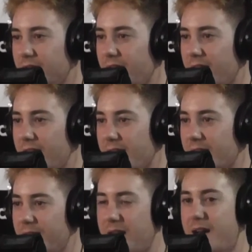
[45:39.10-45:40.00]
Like
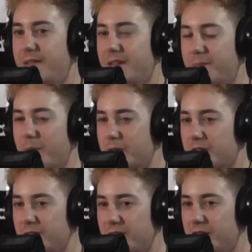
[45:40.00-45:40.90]
I like
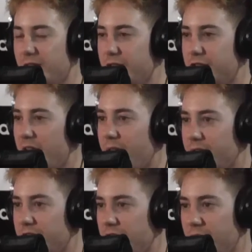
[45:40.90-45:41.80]
personally certain
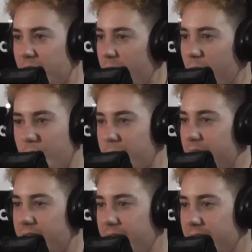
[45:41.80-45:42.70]
genres too I won't play.